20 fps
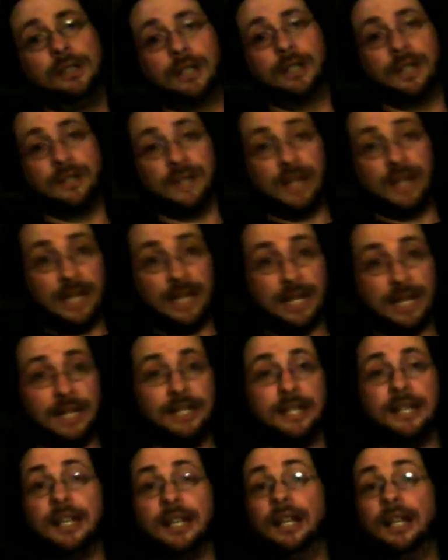Because he
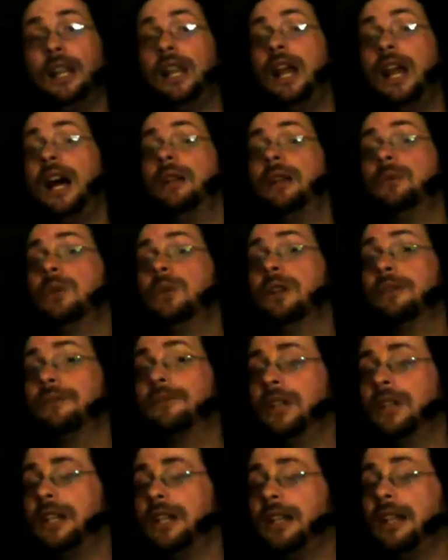did a lot of work
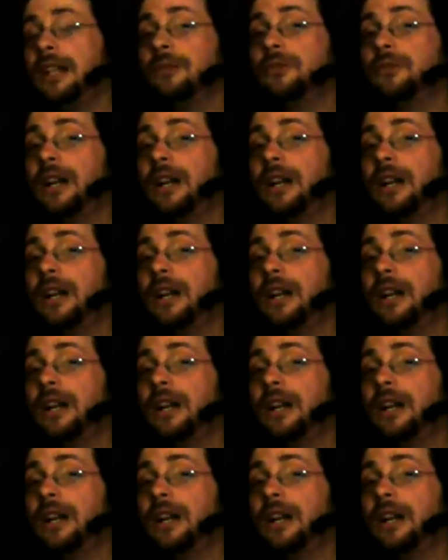for Nintendo